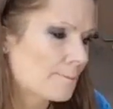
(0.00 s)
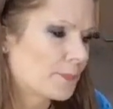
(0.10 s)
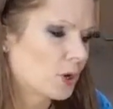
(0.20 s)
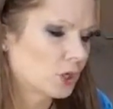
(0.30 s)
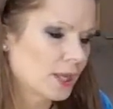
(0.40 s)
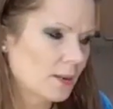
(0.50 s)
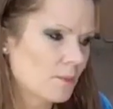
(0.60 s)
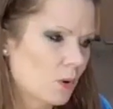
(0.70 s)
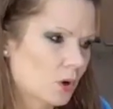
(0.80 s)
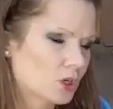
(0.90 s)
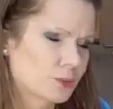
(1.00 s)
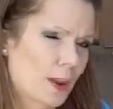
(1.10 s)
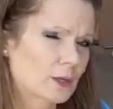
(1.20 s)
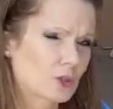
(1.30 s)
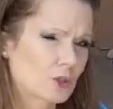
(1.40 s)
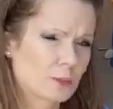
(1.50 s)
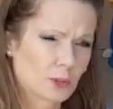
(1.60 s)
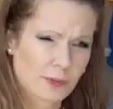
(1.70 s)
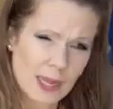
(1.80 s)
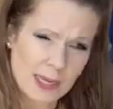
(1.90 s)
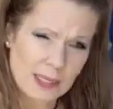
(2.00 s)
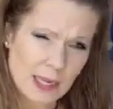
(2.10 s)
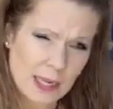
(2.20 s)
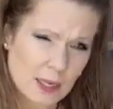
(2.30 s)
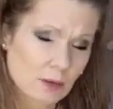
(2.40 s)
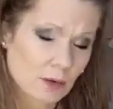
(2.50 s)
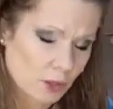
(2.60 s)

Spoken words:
pulling more spectrum of light in,